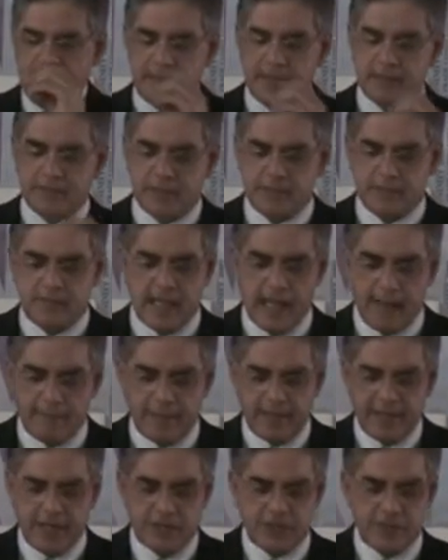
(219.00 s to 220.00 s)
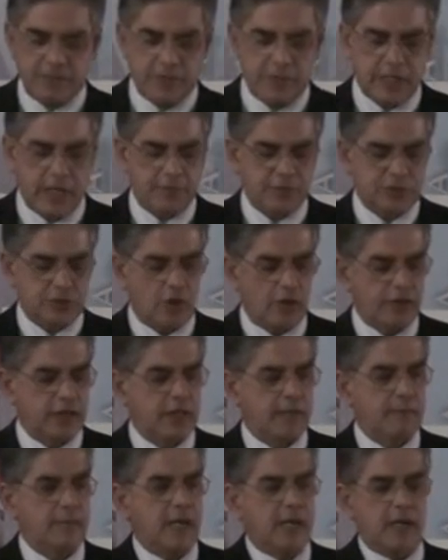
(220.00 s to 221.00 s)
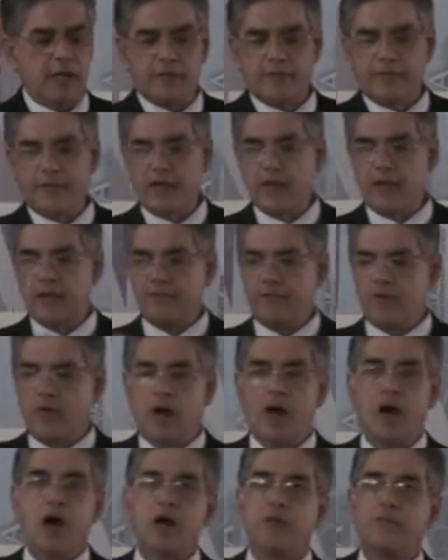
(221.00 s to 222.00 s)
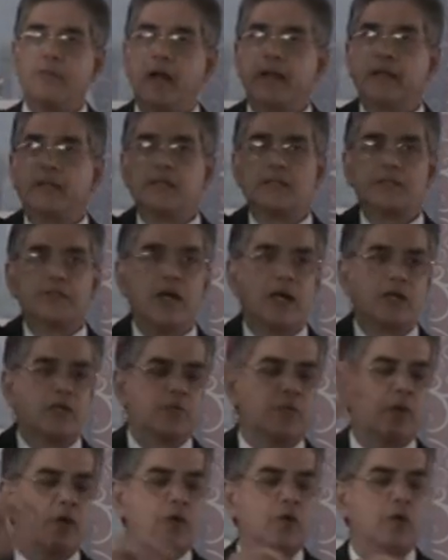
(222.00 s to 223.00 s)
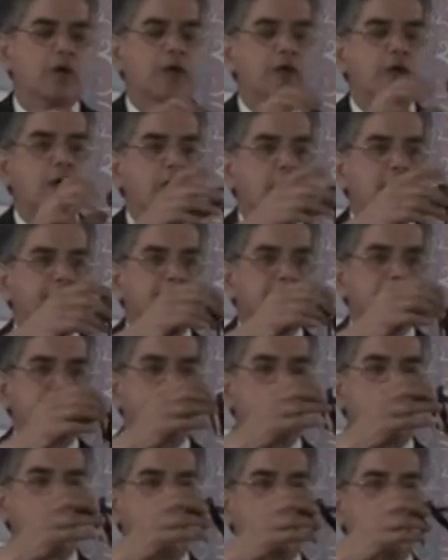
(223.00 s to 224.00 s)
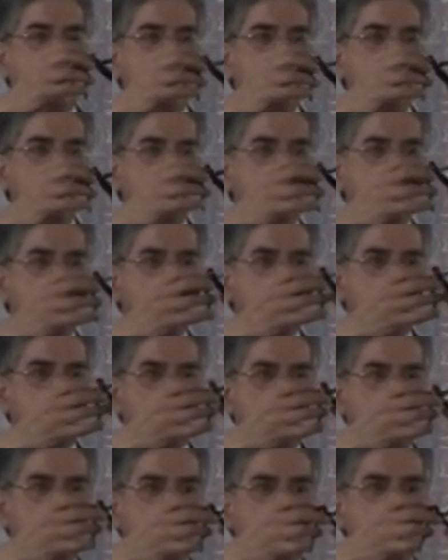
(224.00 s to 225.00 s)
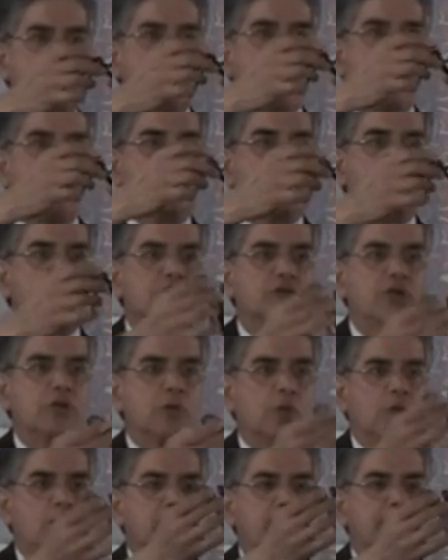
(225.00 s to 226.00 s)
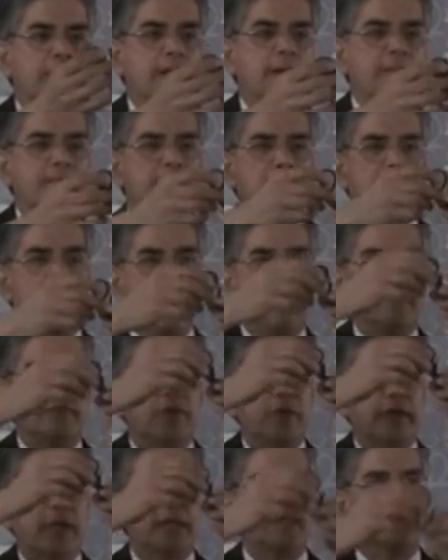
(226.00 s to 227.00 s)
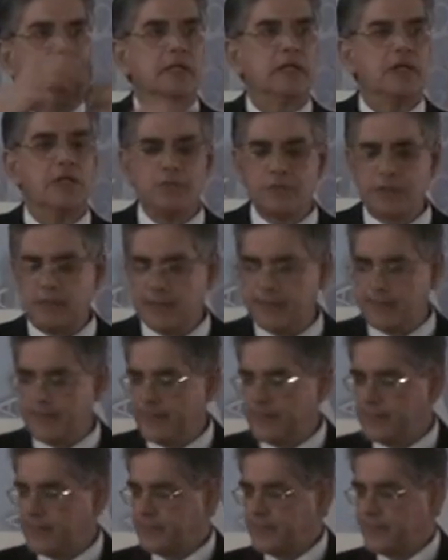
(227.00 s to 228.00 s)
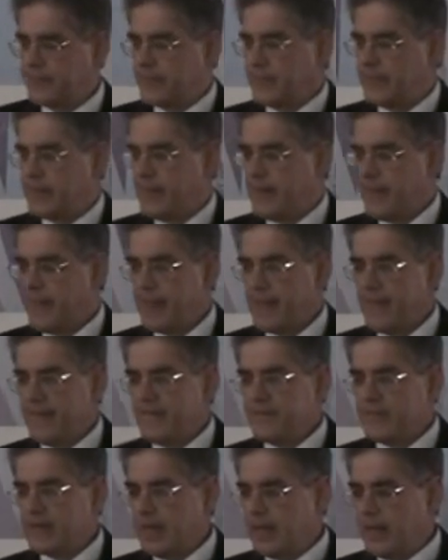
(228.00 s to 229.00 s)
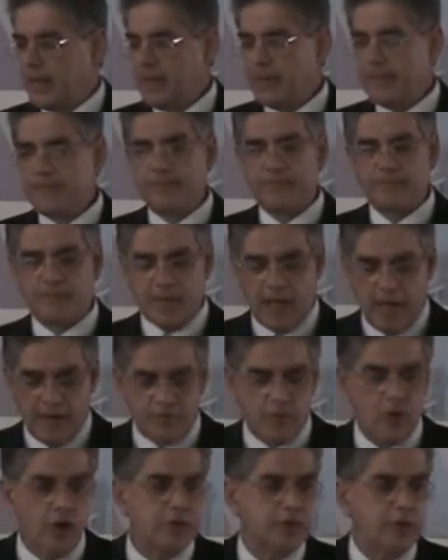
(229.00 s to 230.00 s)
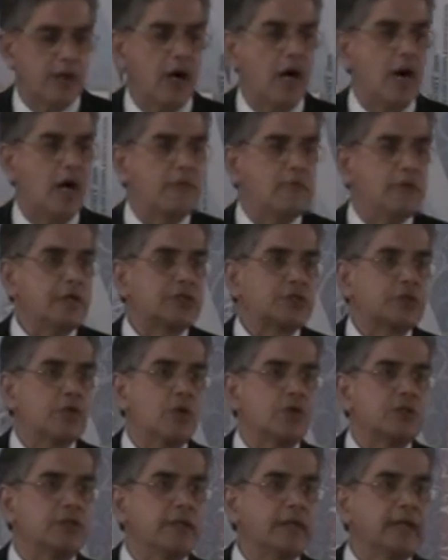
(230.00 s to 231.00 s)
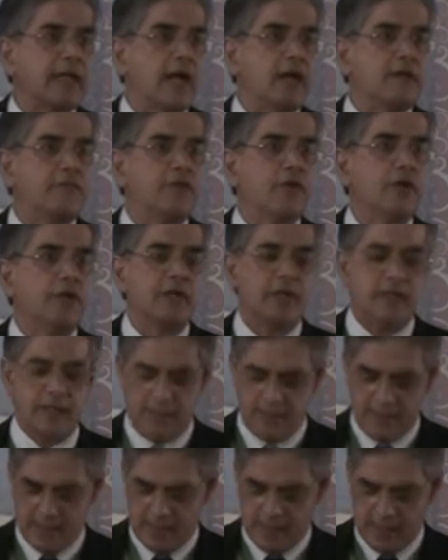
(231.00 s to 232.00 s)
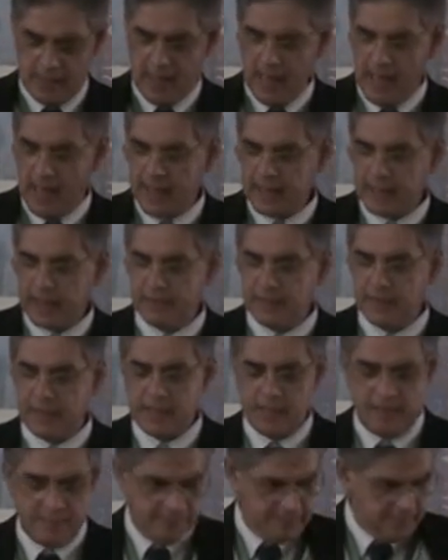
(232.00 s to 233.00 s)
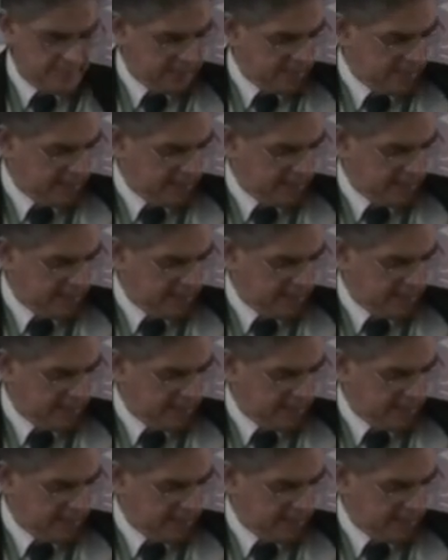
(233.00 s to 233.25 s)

This is the application which I was talking about, where for hardware, there's duct work going on. If there's a delicate duct, you have this flat portion to hold it up, and then you can still use it. I've gone to the hardware stores in California and given them